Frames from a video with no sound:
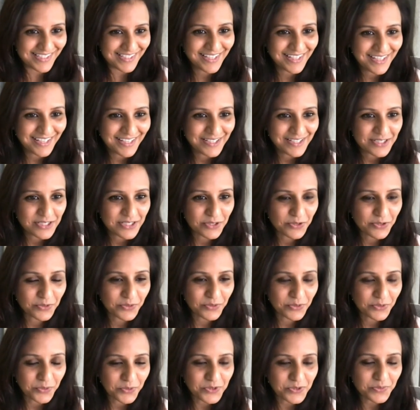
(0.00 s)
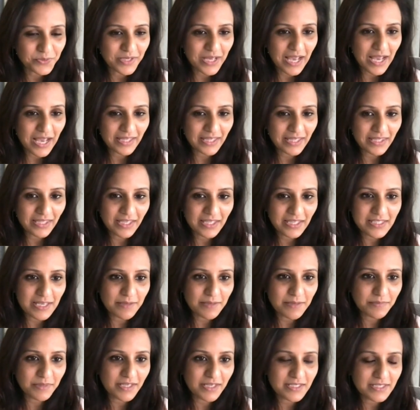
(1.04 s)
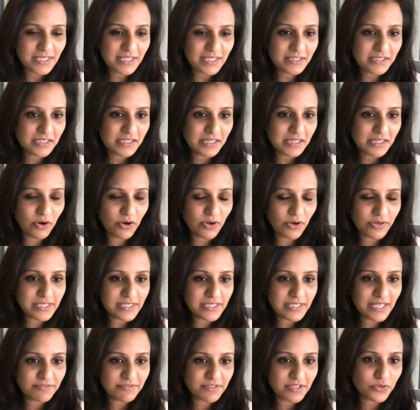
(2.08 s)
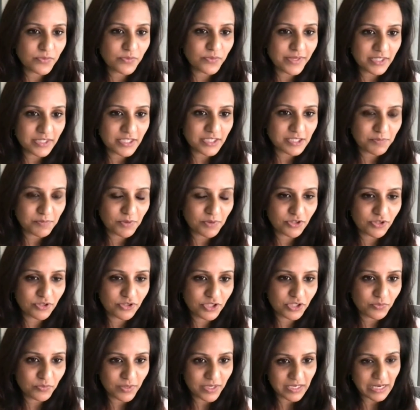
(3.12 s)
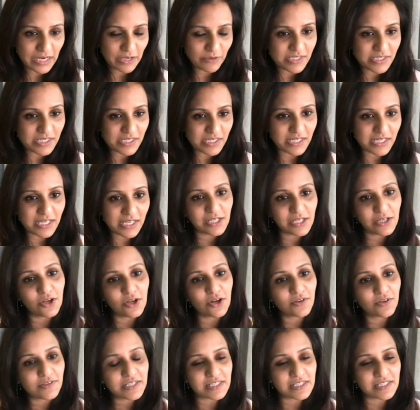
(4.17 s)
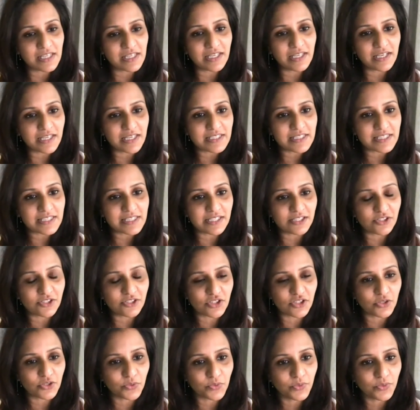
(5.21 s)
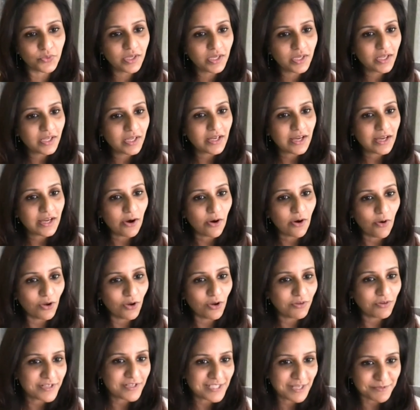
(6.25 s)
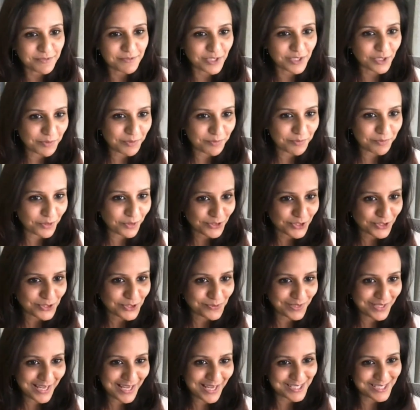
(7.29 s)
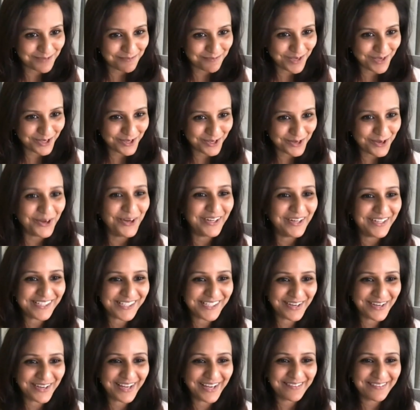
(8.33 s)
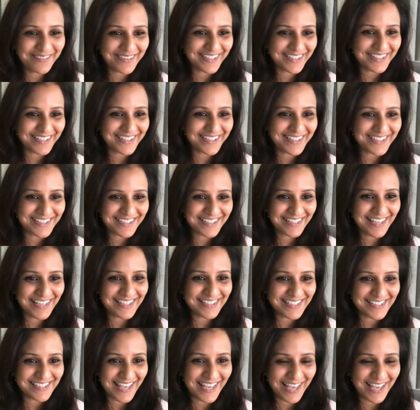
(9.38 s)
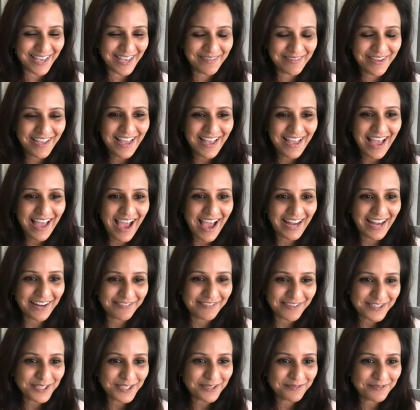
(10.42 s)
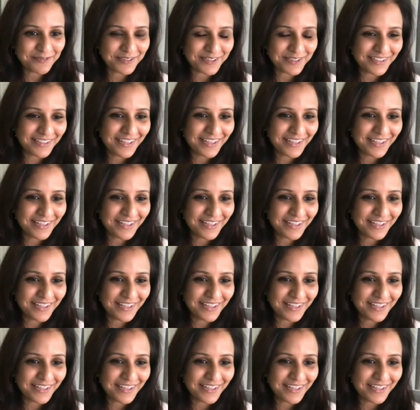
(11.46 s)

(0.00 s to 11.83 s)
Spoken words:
So those were, I think, some things that honestly, after doing this project, we are now taking a lot of these learnings into all of our subsequent projects, whether SAP or not, right? Because they're the same. And I wish there were